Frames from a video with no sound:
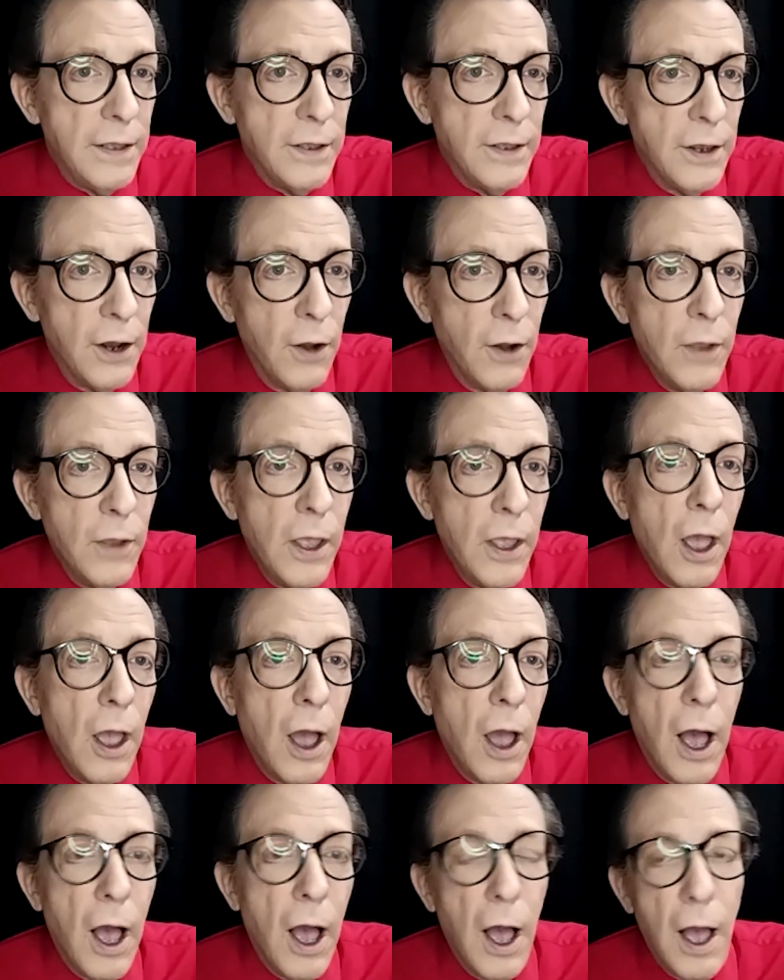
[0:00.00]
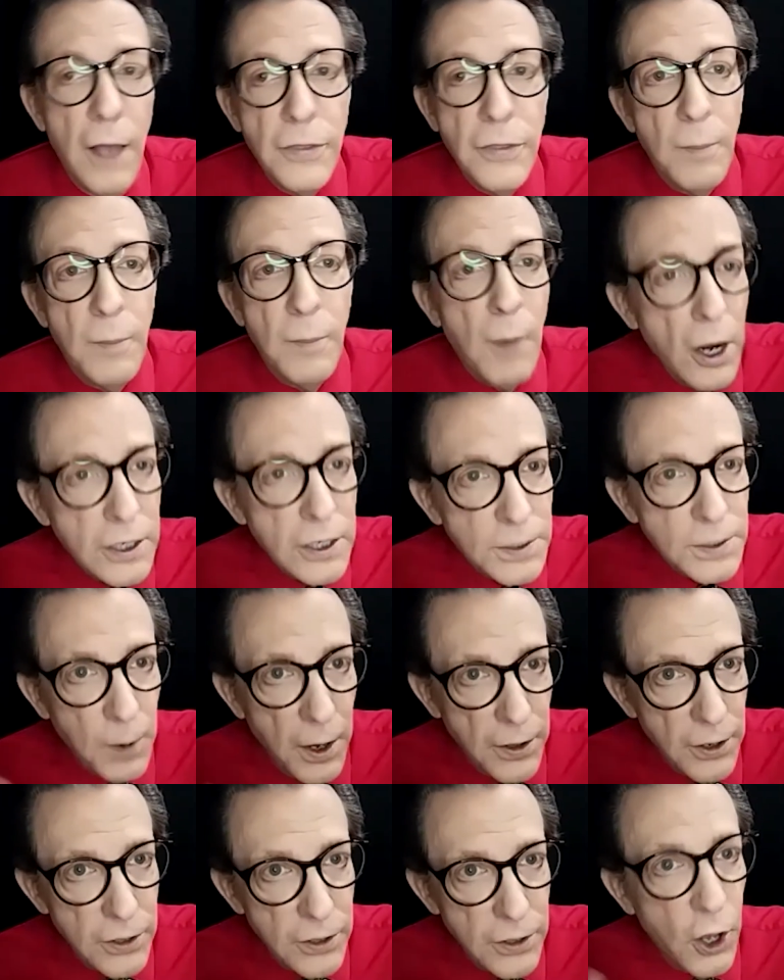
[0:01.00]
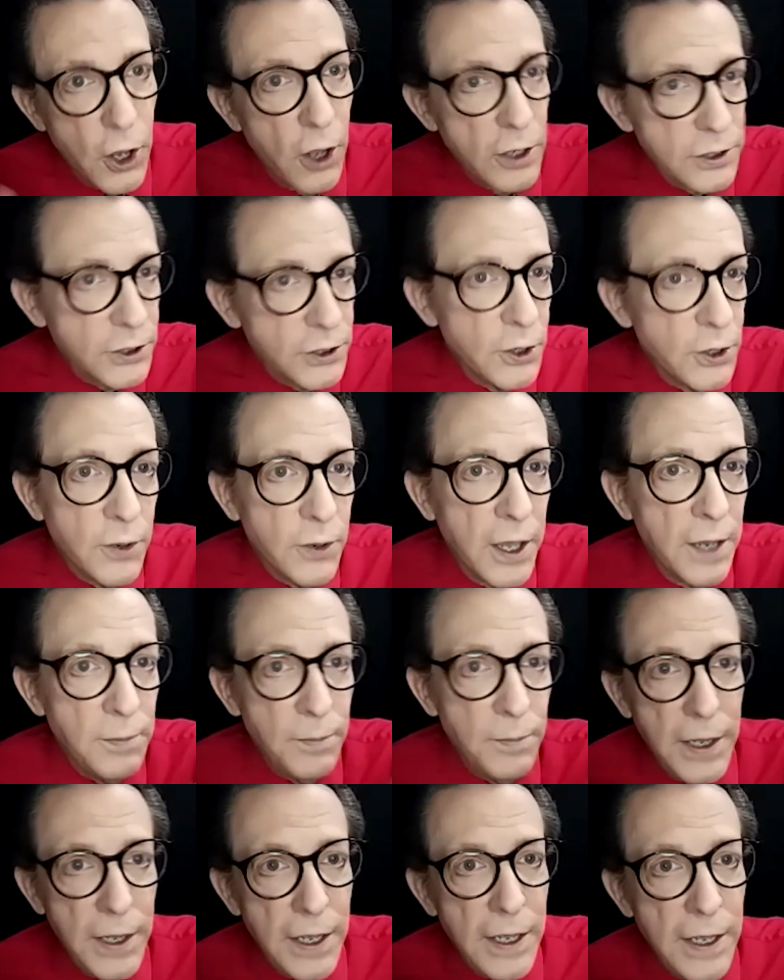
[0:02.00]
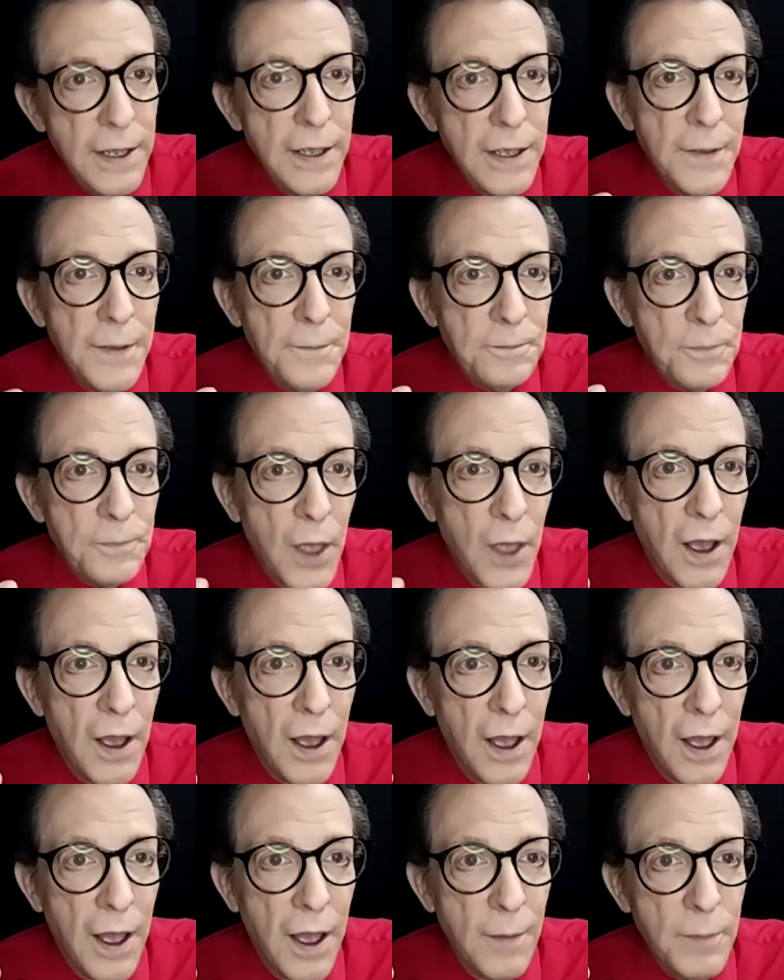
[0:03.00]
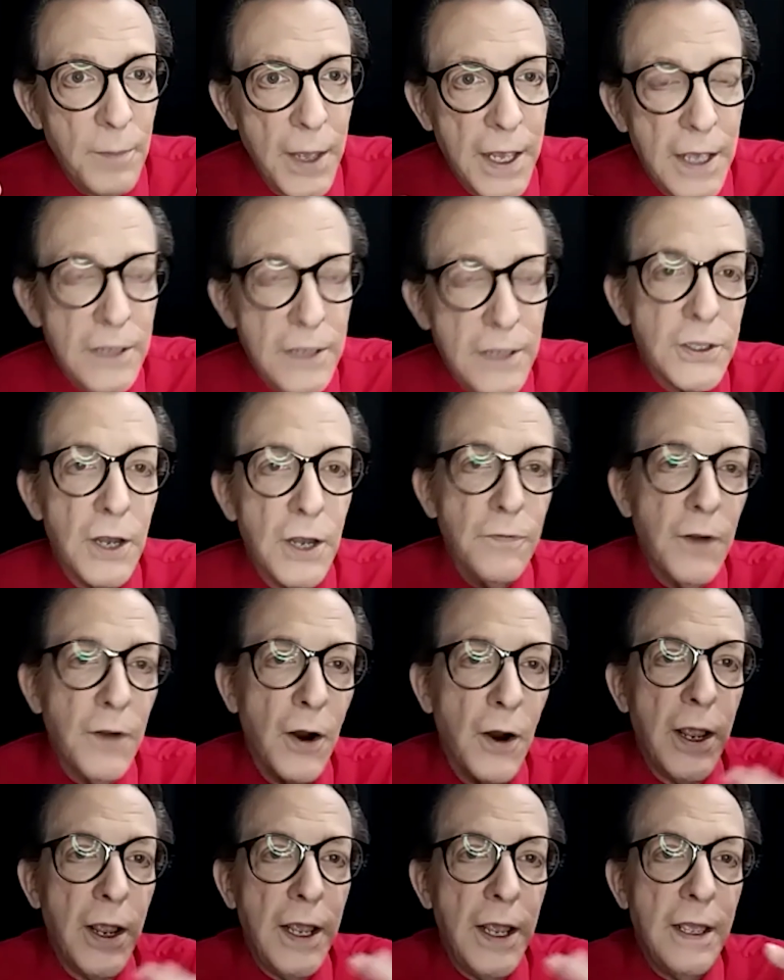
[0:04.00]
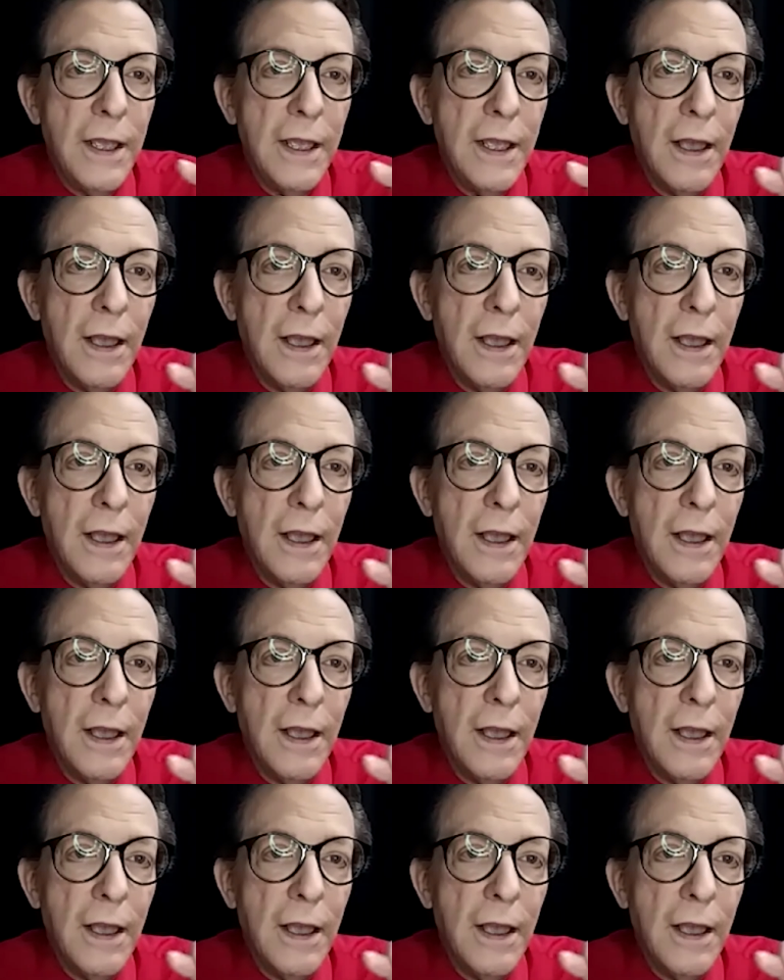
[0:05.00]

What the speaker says: The Marx Brothers also can be, because they're very